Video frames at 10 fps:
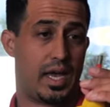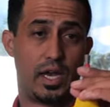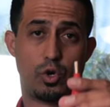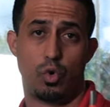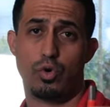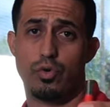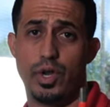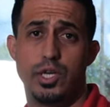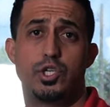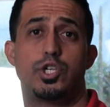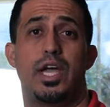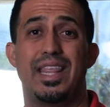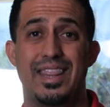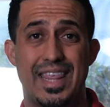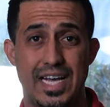a 1/4 inch,
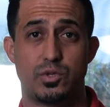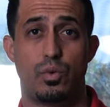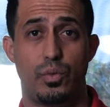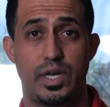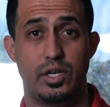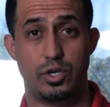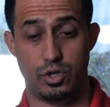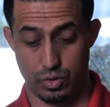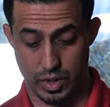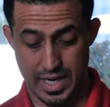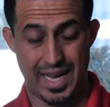and that's what we can do.